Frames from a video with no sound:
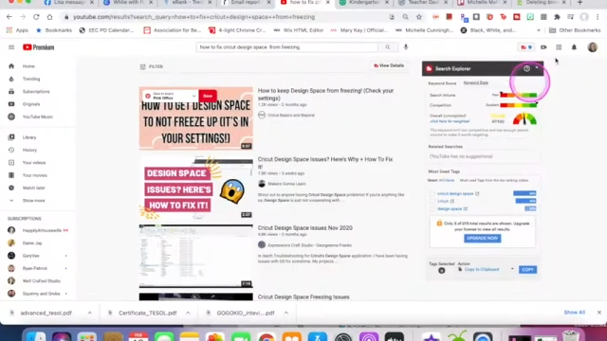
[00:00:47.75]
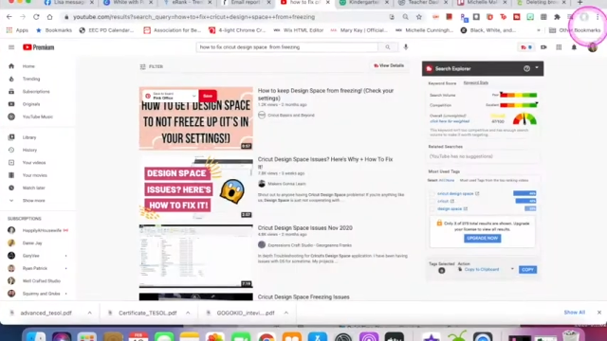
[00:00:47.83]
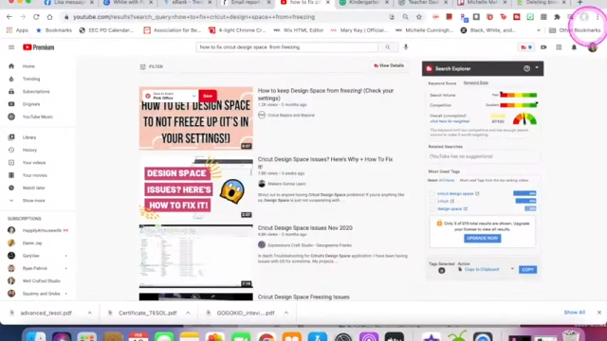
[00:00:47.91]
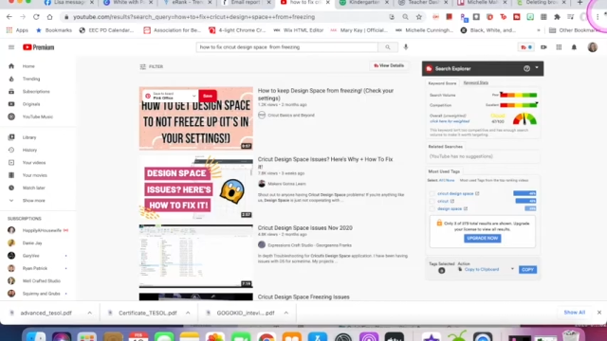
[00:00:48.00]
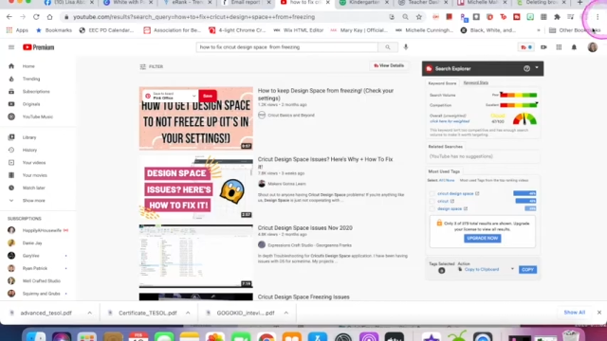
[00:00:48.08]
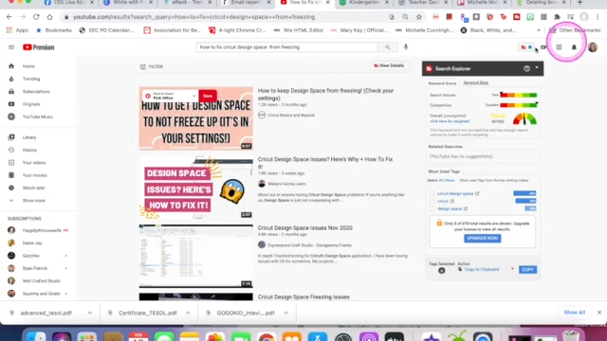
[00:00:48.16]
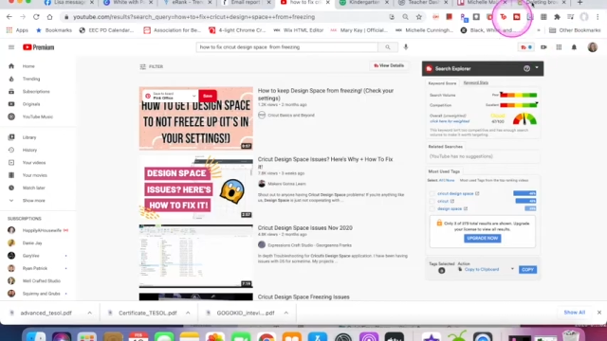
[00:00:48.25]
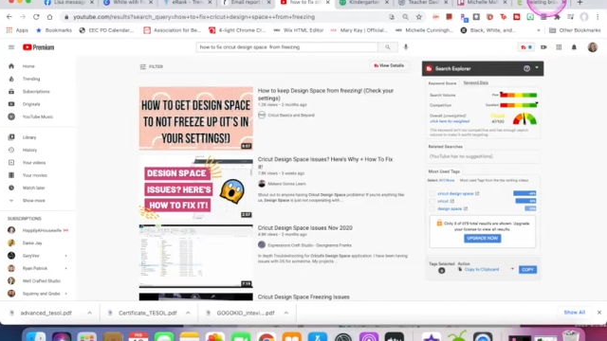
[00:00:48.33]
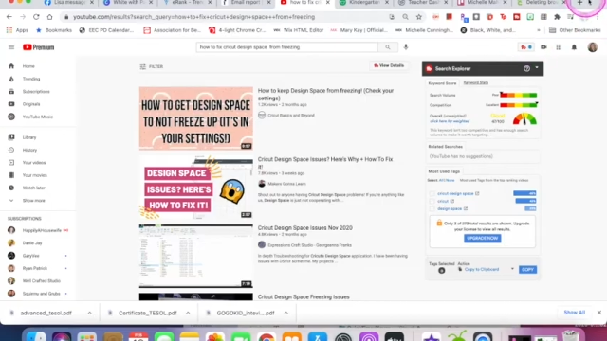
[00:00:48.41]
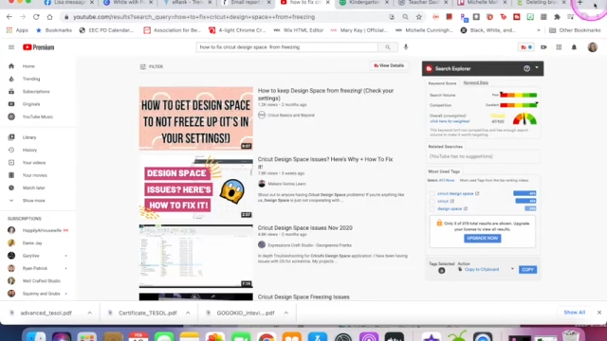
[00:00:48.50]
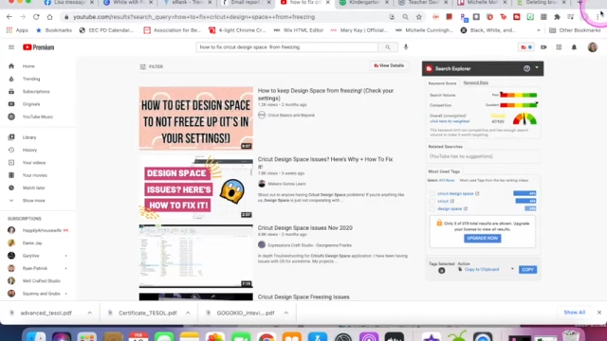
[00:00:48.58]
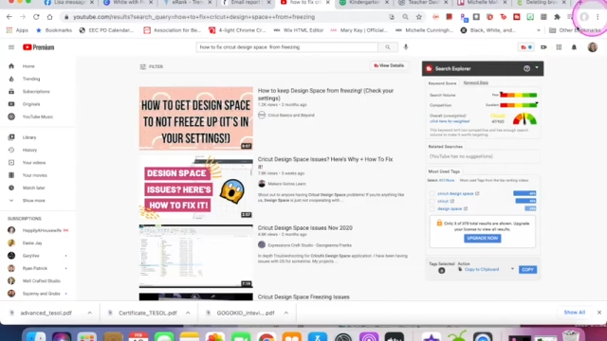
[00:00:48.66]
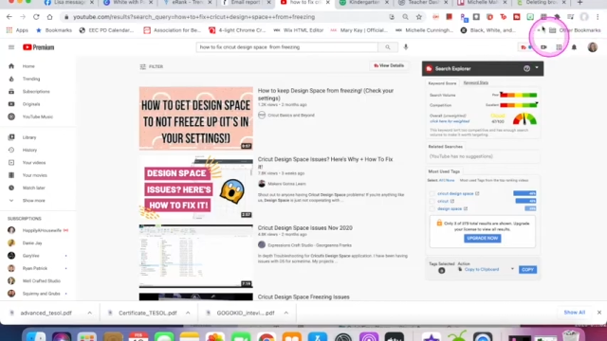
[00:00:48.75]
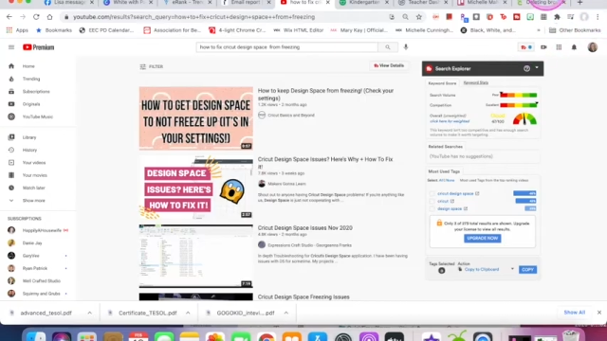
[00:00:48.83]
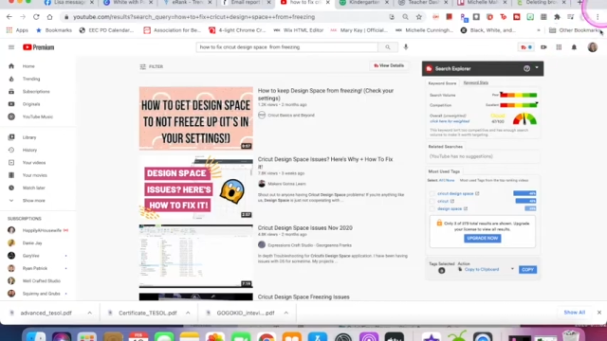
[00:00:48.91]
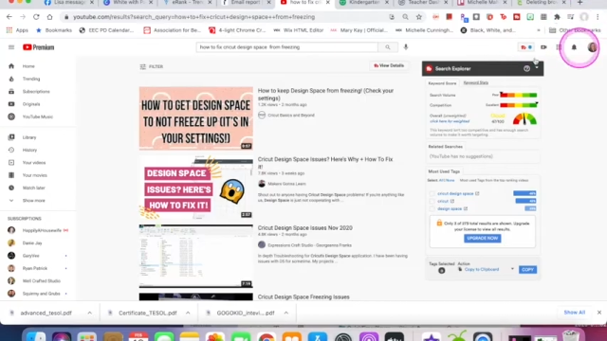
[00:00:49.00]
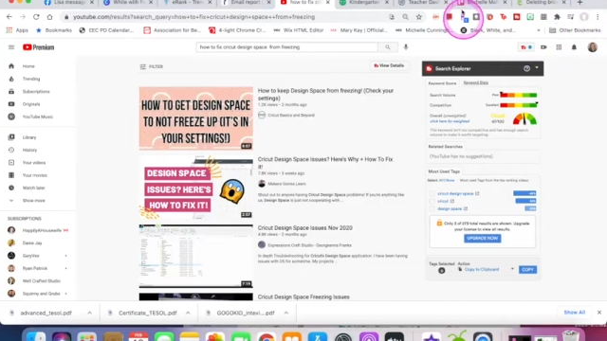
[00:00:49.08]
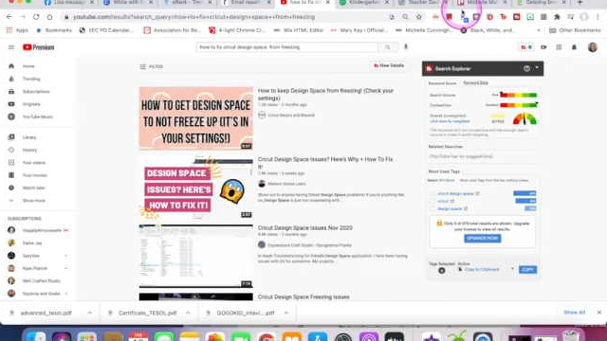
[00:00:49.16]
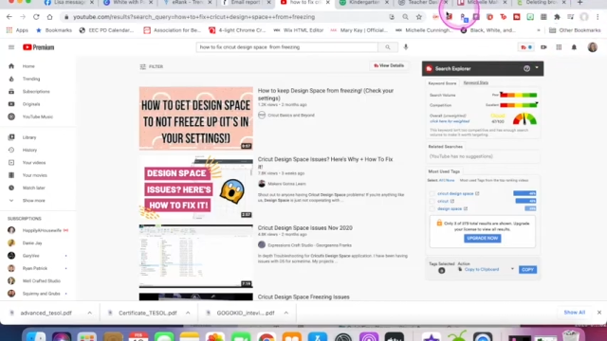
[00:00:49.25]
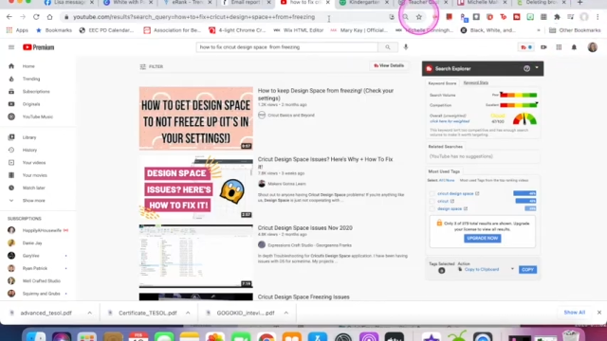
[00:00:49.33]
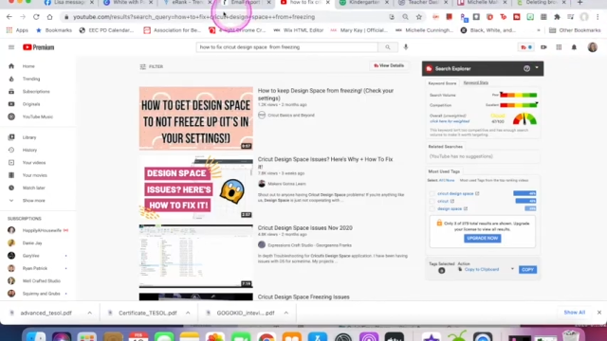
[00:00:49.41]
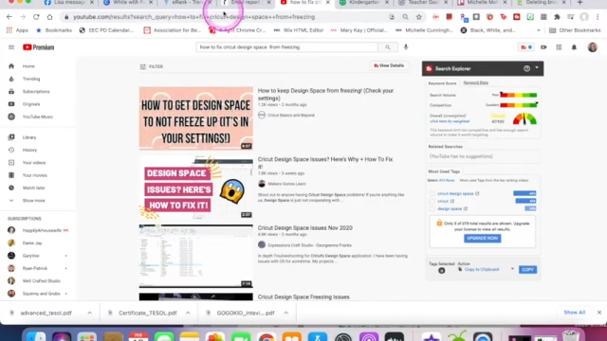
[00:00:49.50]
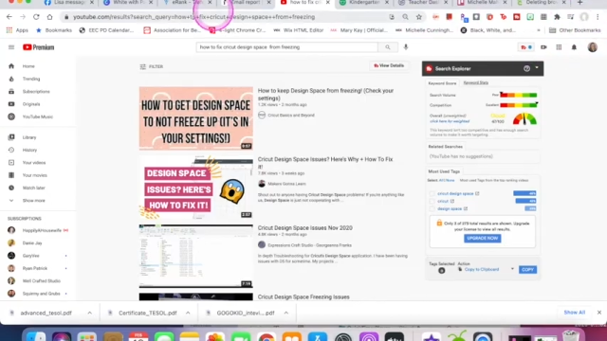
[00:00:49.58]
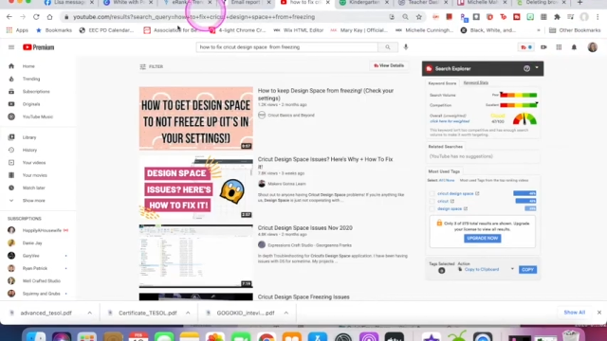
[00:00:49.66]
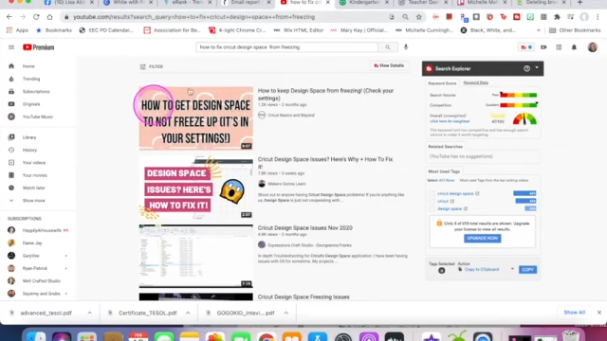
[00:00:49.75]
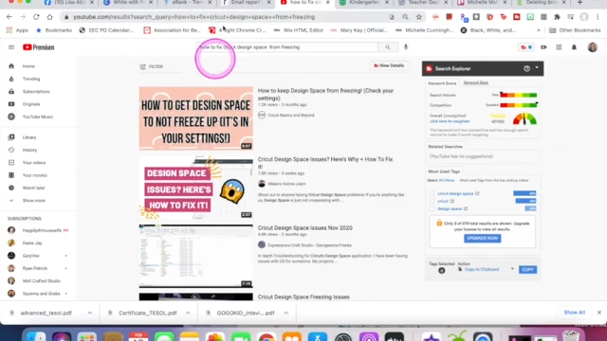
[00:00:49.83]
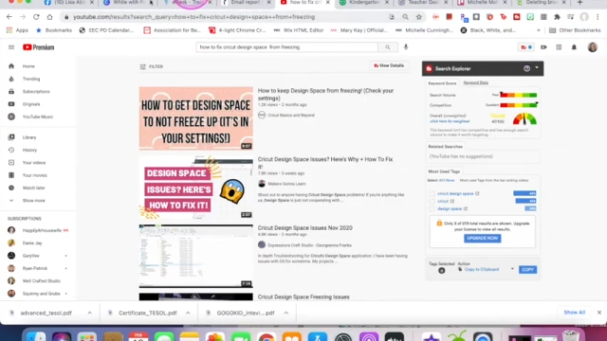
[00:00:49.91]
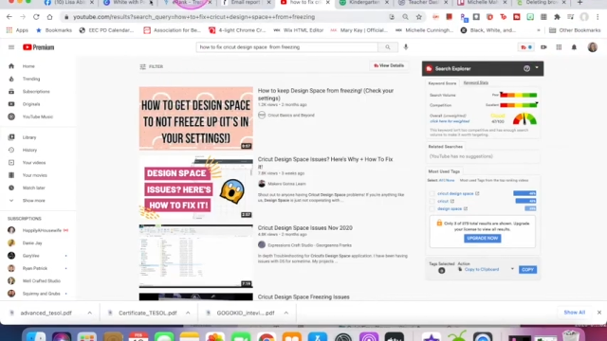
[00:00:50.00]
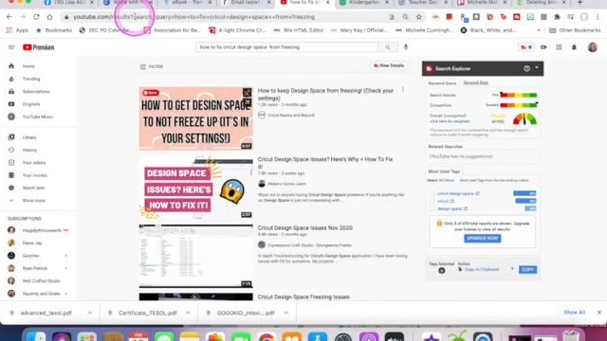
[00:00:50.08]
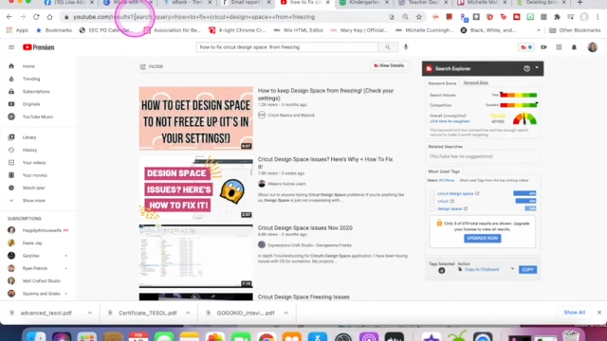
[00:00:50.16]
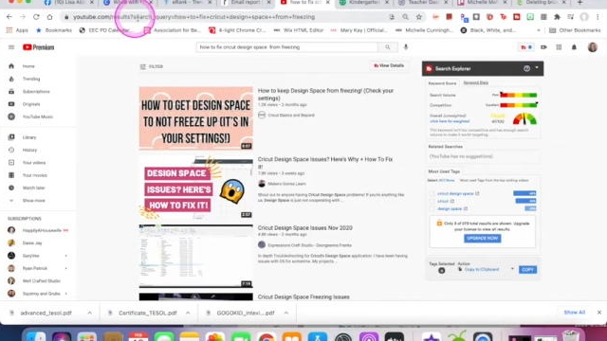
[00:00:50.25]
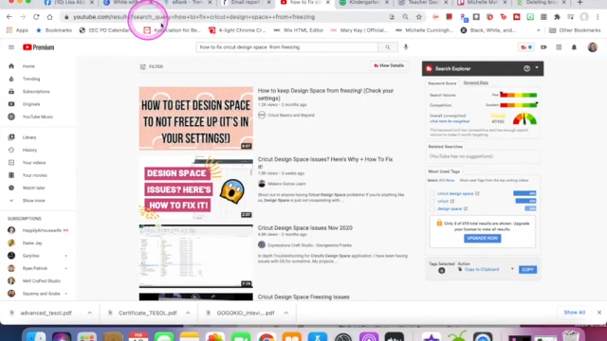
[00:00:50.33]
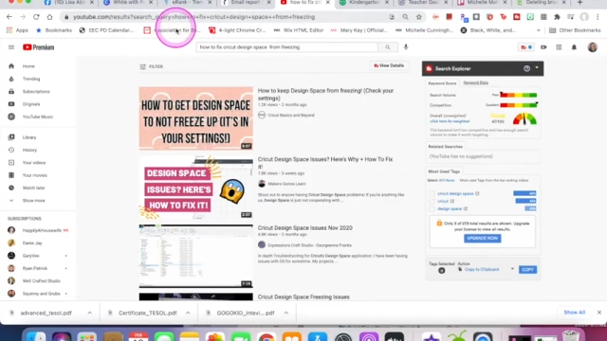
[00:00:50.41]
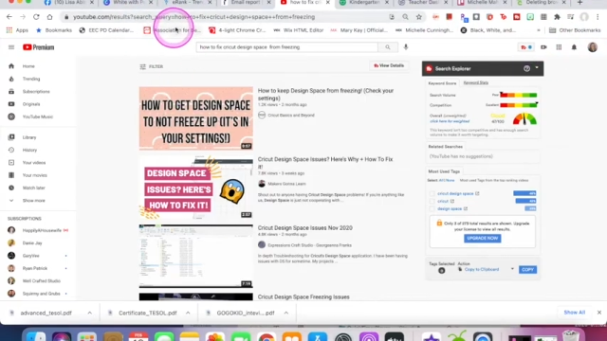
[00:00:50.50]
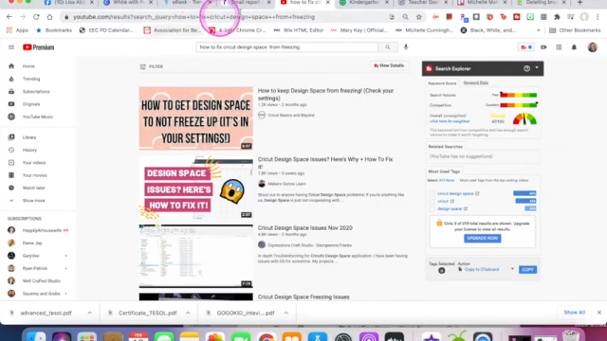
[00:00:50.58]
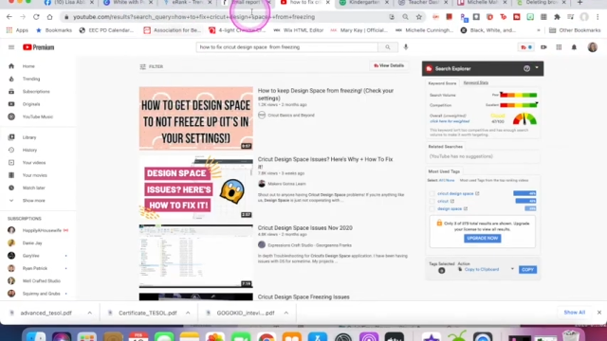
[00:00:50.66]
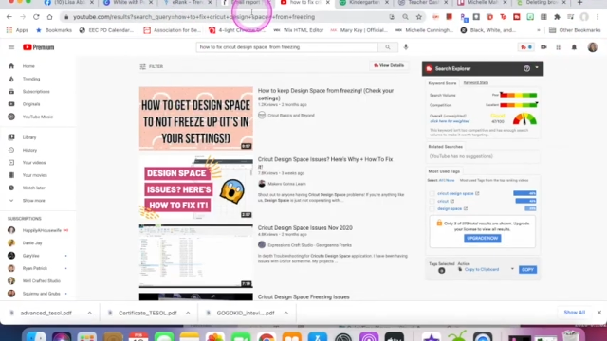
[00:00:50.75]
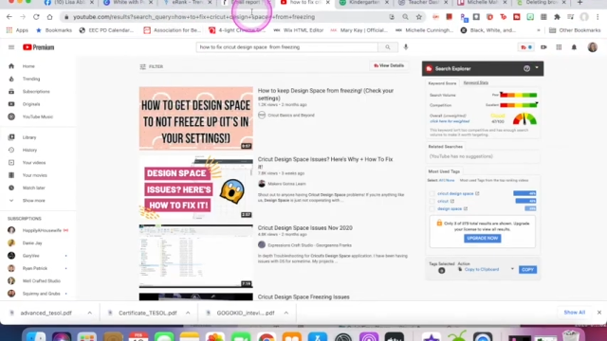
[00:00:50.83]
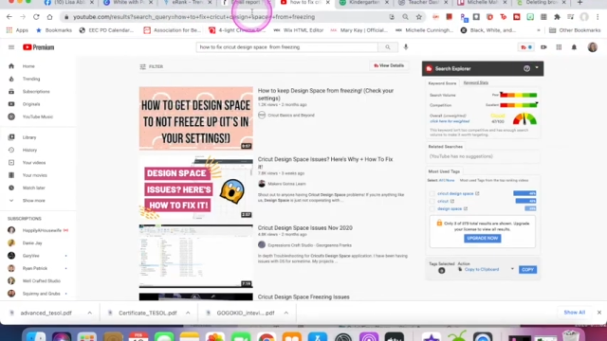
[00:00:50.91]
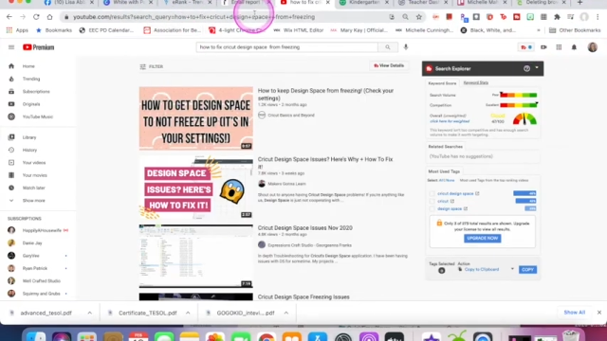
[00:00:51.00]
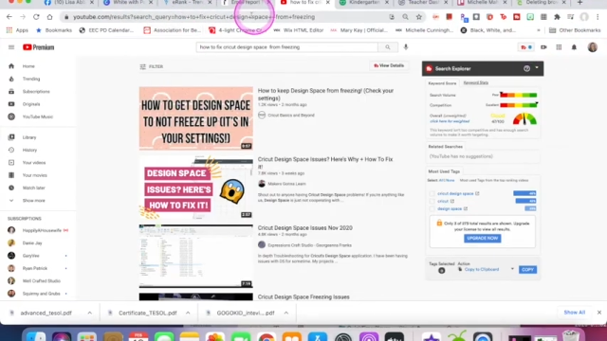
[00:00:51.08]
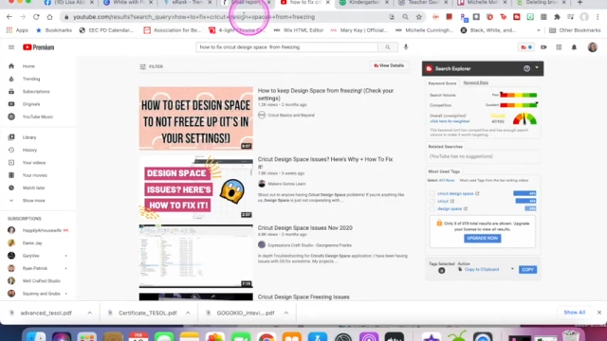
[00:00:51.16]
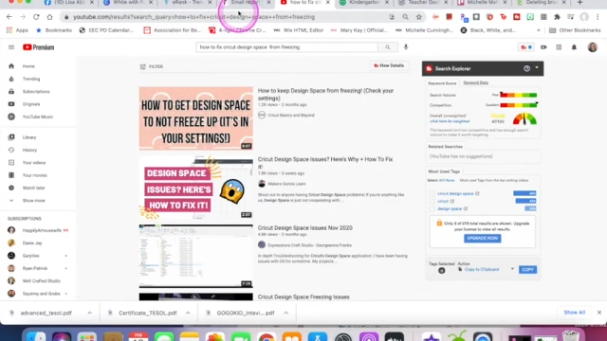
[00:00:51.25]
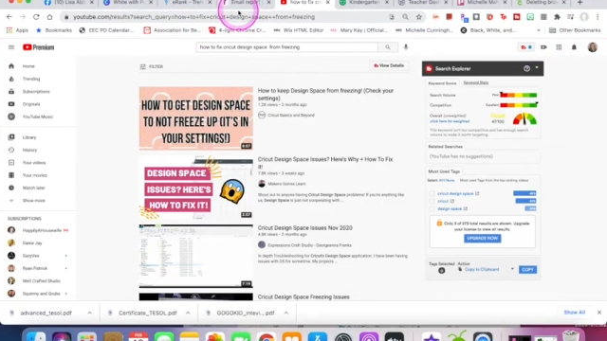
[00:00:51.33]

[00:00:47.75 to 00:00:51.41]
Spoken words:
No face is visible, so there are no lips to read.